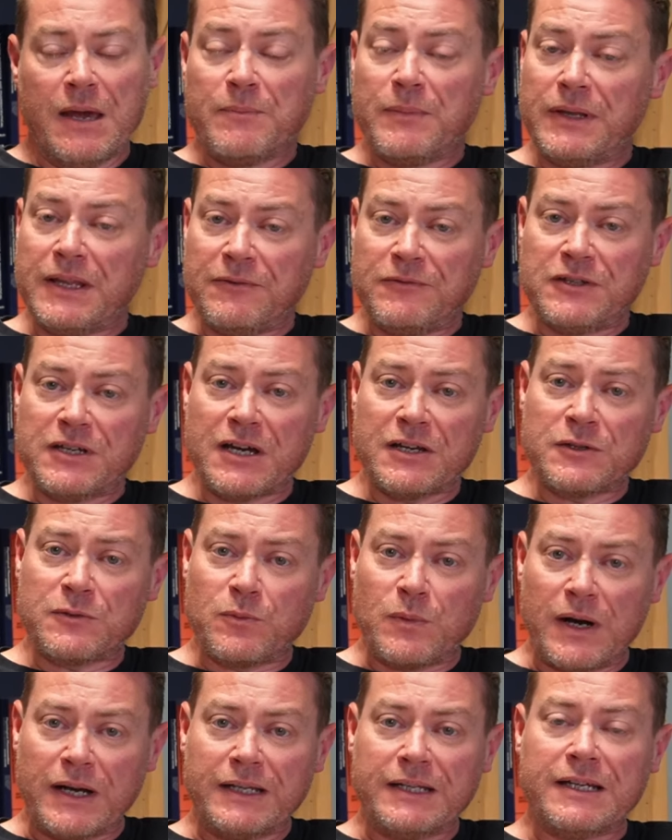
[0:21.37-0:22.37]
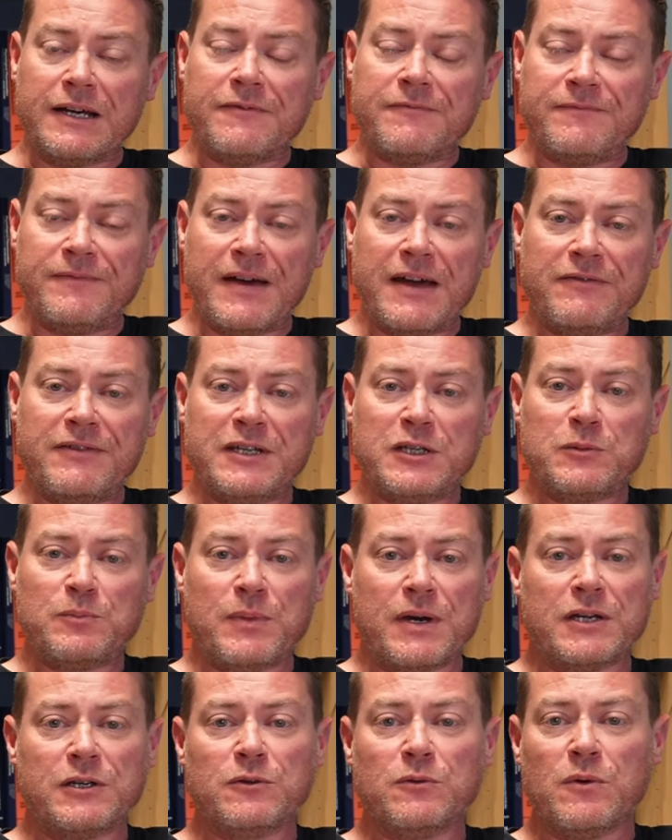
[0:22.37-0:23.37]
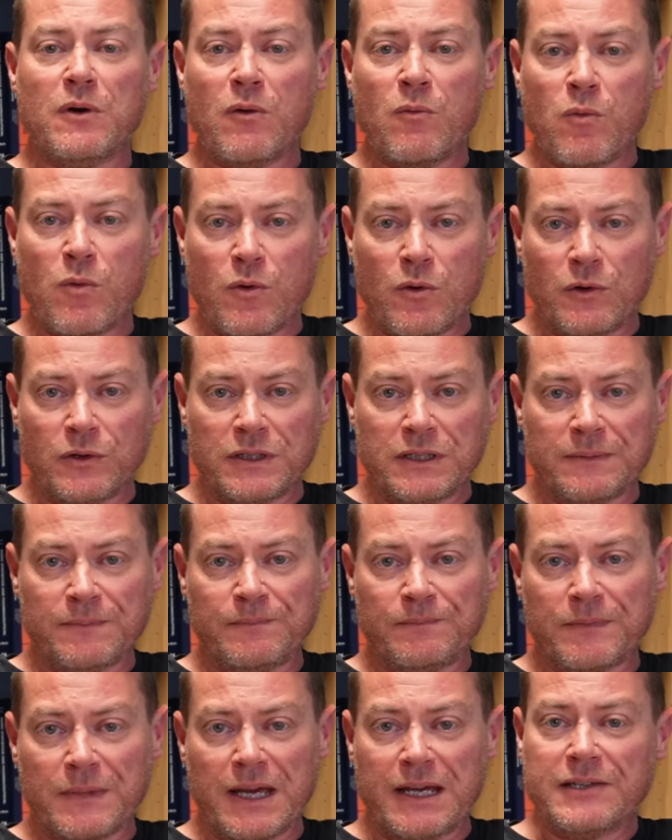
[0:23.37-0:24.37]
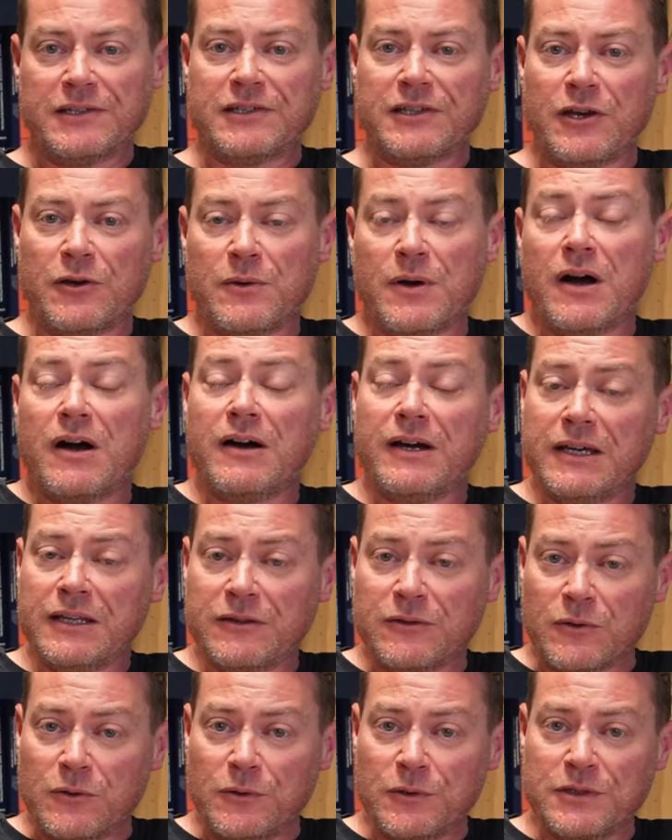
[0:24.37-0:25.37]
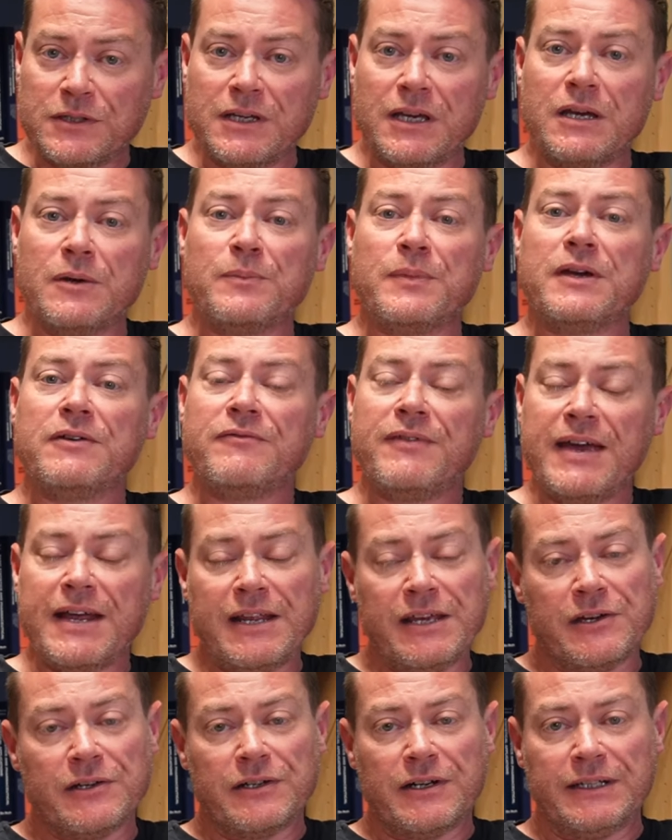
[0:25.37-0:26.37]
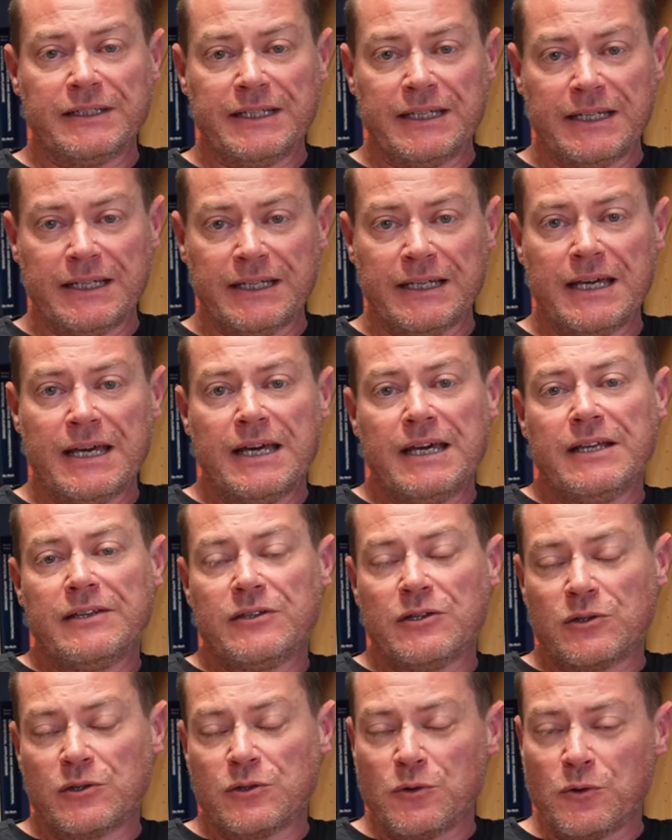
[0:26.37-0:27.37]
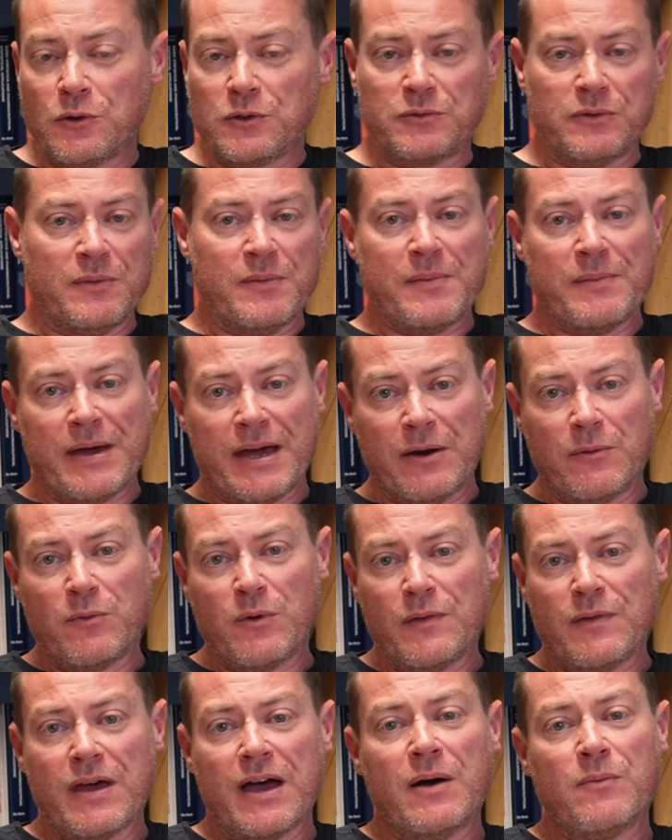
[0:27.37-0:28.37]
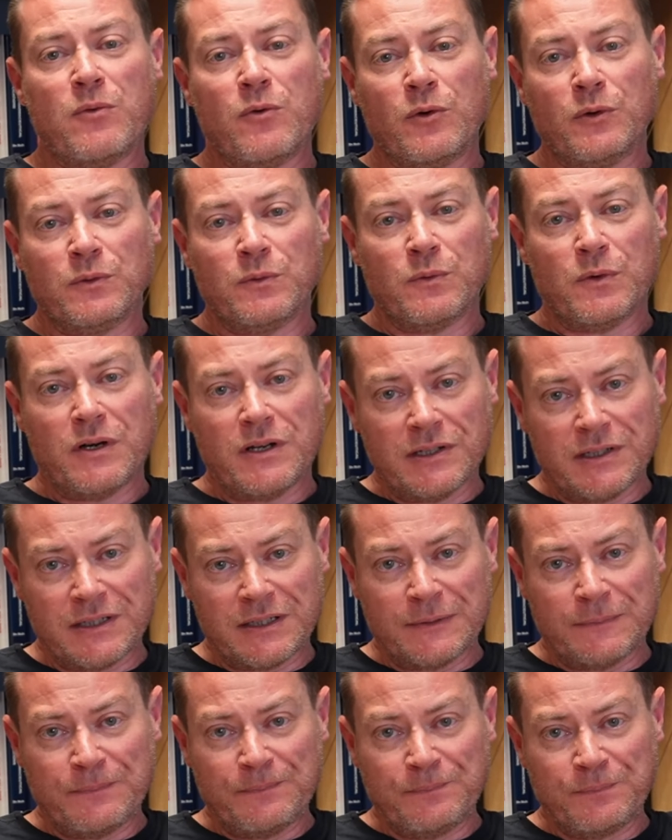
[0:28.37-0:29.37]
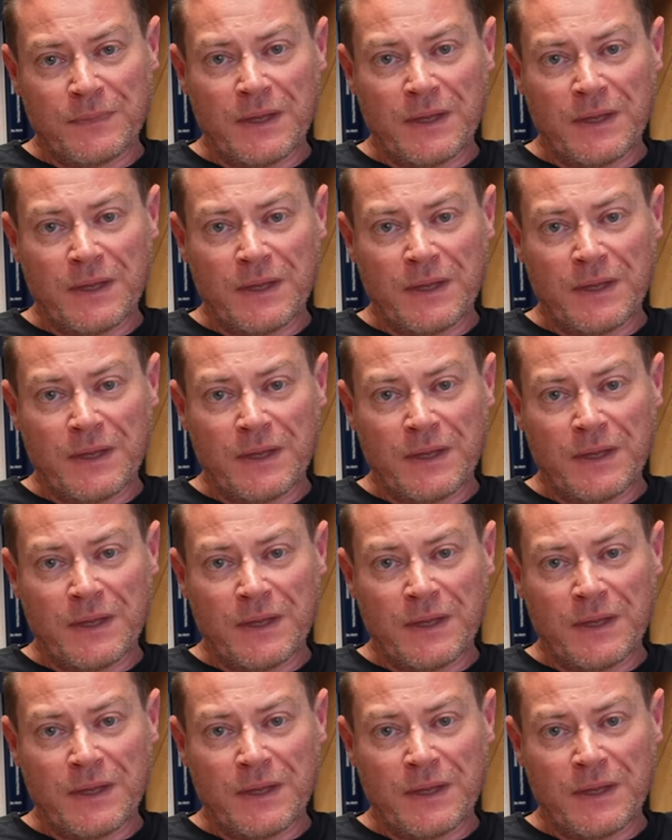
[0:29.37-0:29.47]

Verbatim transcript: But they've just won a very special award, and so I thought it'd be a really good idea to talk to him about what that award was,